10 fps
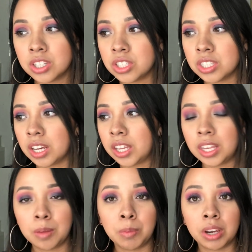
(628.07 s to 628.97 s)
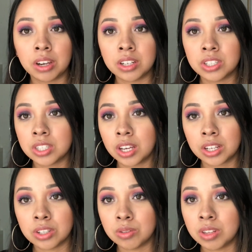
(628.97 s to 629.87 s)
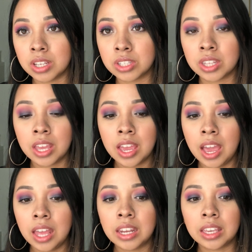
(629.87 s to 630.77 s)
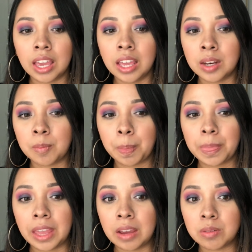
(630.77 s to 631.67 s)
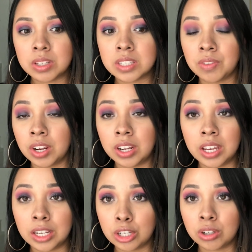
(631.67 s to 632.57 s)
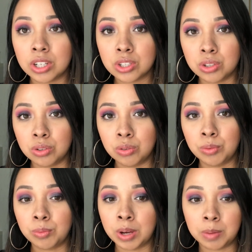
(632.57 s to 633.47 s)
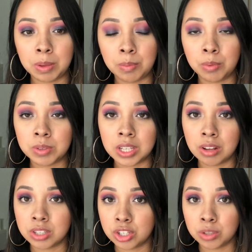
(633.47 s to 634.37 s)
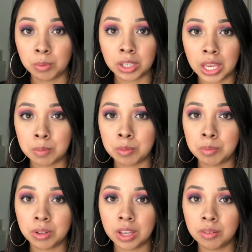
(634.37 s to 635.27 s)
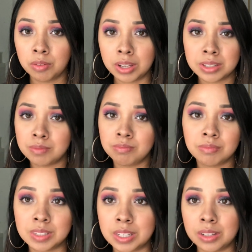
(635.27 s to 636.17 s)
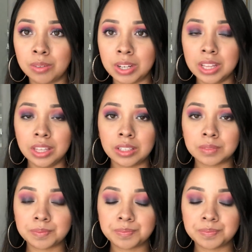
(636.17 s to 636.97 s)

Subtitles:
She's not going to get married. She's not going to do this. And again, I was very ignorant to what people with Down syndrome are capable of. I didn't know anything.